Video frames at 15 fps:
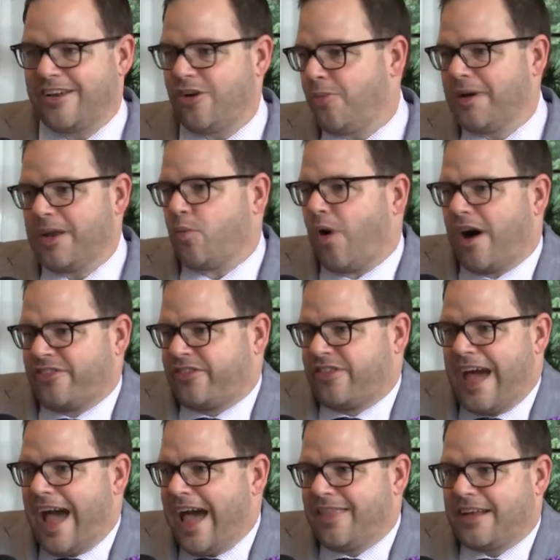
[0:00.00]
And nobody wants
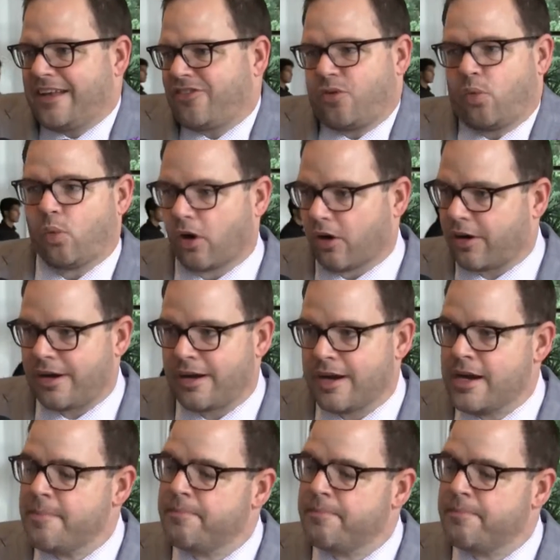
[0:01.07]
that. That doesn't work.